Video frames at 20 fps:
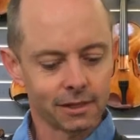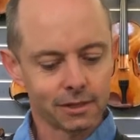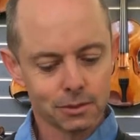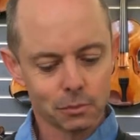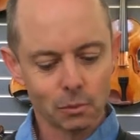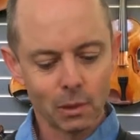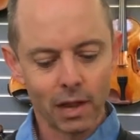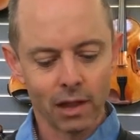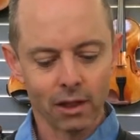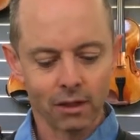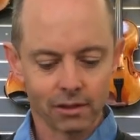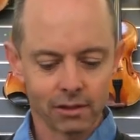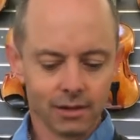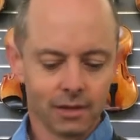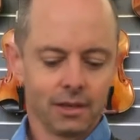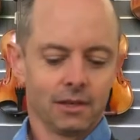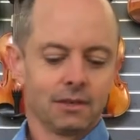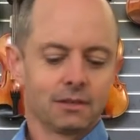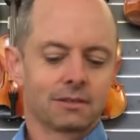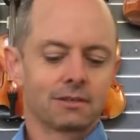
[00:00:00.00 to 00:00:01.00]
as well.
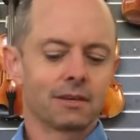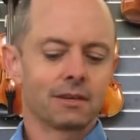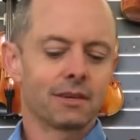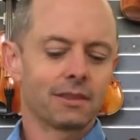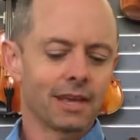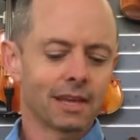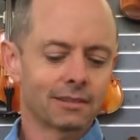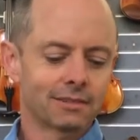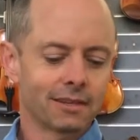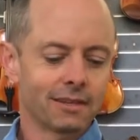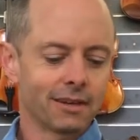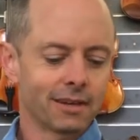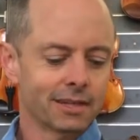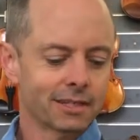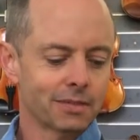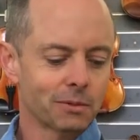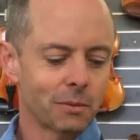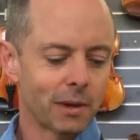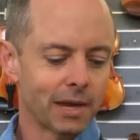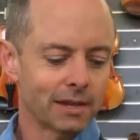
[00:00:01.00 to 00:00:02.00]
So that's a
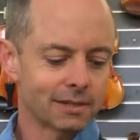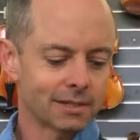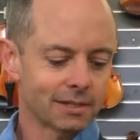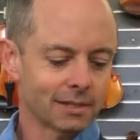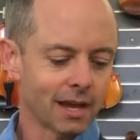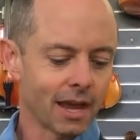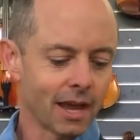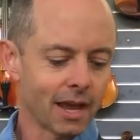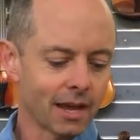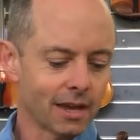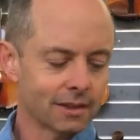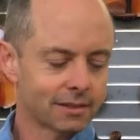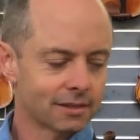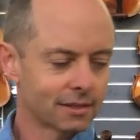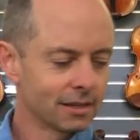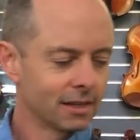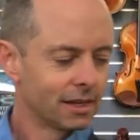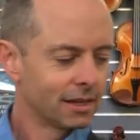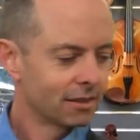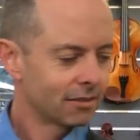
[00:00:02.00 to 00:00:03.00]
nice way to start.
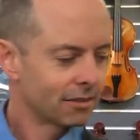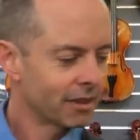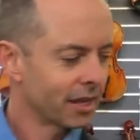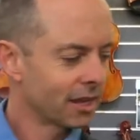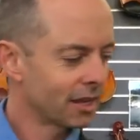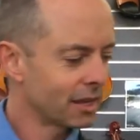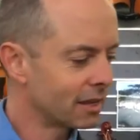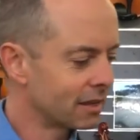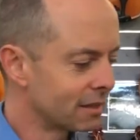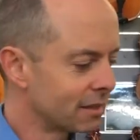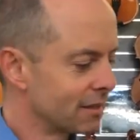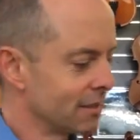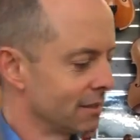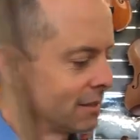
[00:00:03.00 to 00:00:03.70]
They're